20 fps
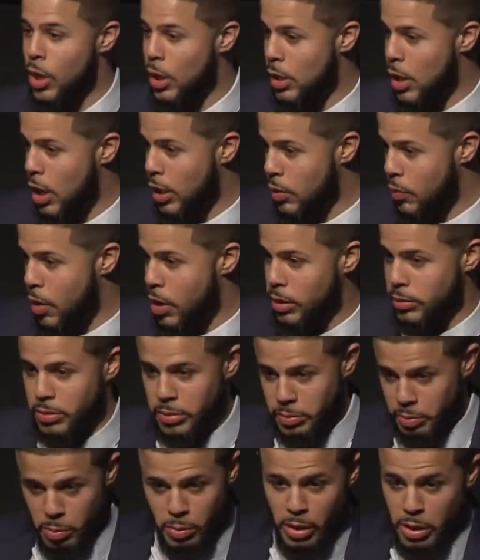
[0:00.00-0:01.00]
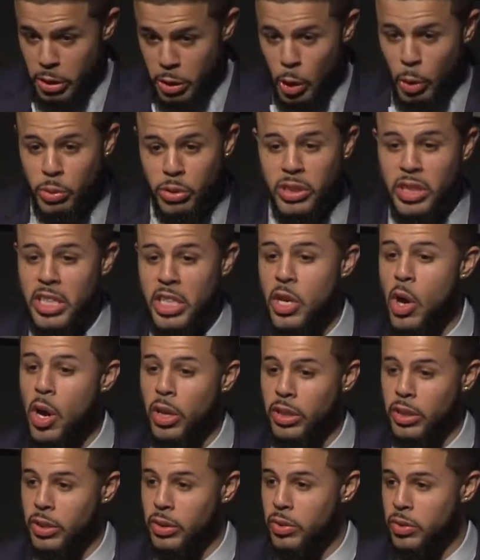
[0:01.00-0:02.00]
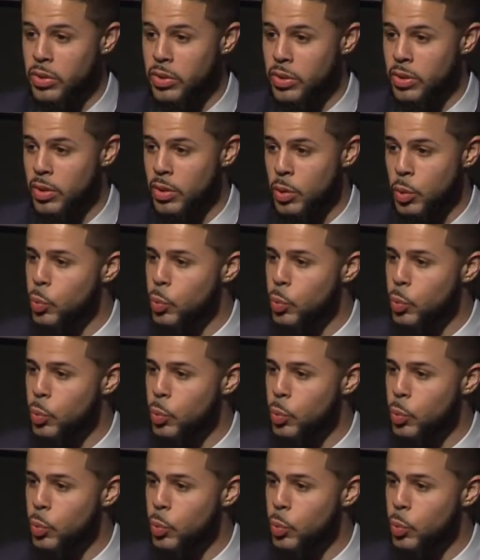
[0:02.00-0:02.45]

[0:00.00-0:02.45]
a lot of us adults in the audience,